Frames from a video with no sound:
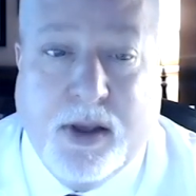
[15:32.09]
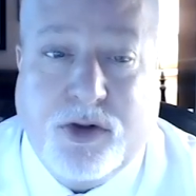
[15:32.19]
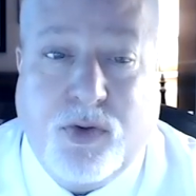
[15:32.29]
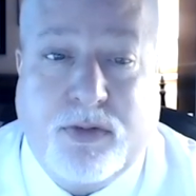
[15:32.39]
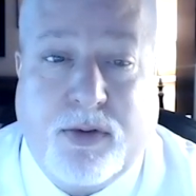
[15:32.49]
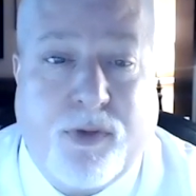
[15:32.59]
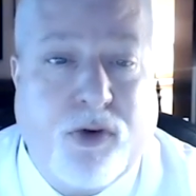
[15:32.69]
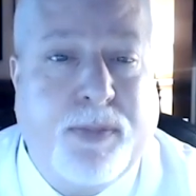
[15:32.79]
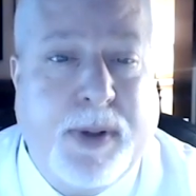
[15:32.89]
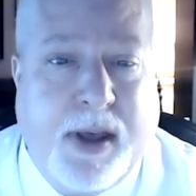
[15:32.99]
She was the
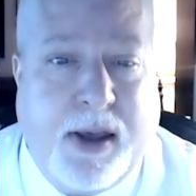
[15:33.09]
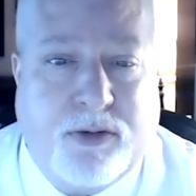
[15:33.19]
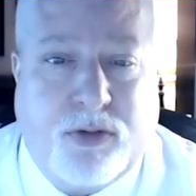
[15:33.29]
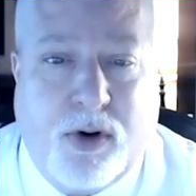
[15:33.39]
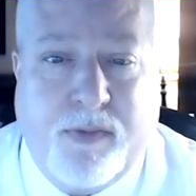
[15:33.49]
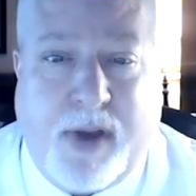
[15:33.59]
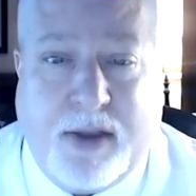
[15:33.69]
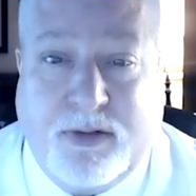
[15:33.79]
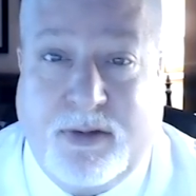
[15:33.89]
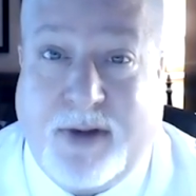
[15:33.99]
first PA to serve
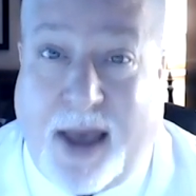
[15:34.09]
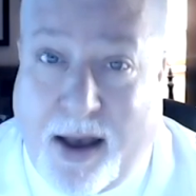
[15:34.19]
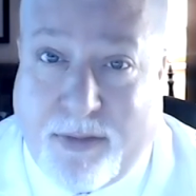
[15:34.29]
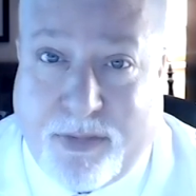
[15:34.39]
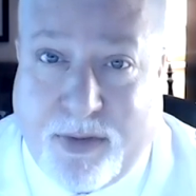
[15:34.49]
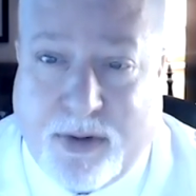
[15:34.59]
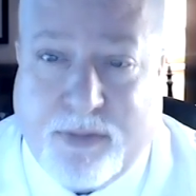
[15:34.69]
as staff